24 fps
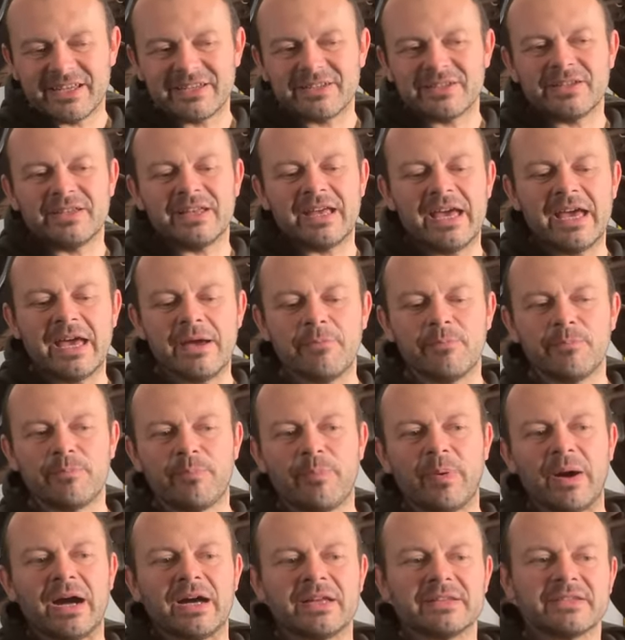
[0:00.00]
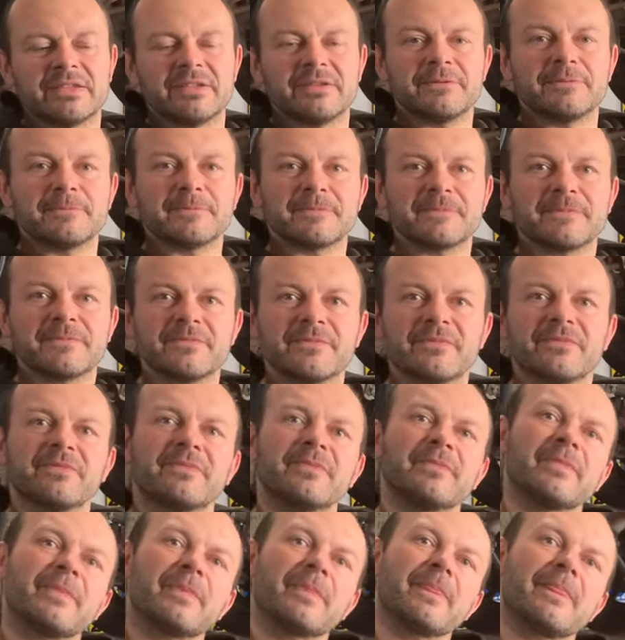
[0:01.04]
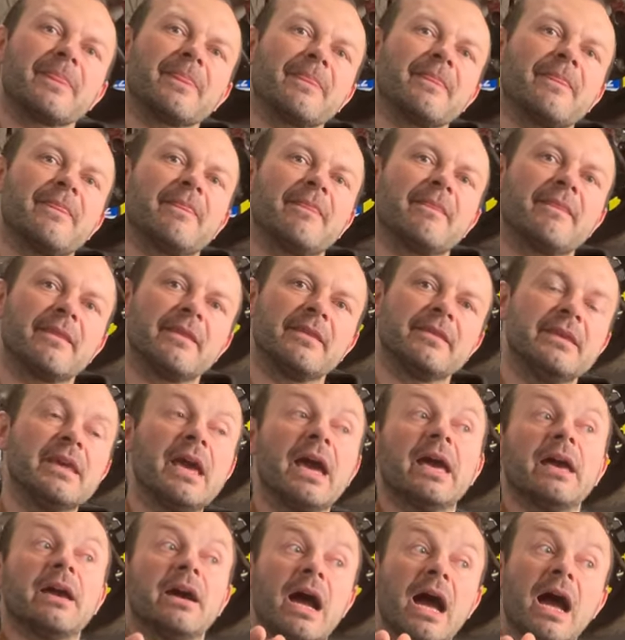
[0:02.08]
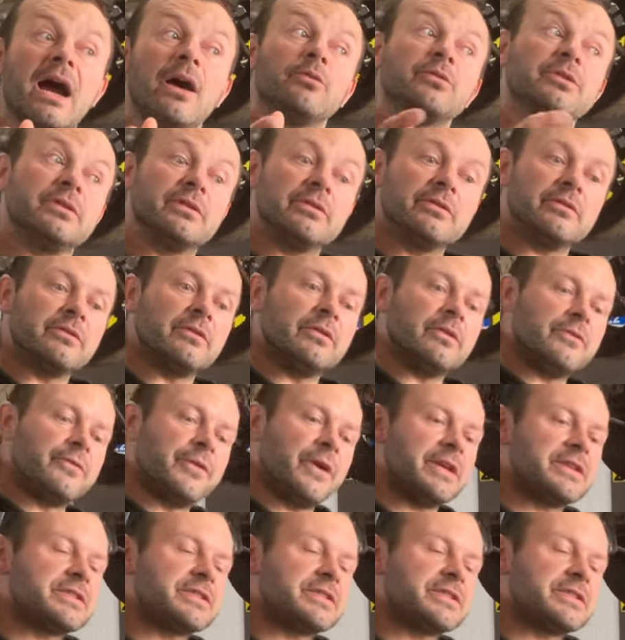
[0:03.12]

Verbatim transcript: Well, what you said about but, what you said about the Audi yeah, was a good example.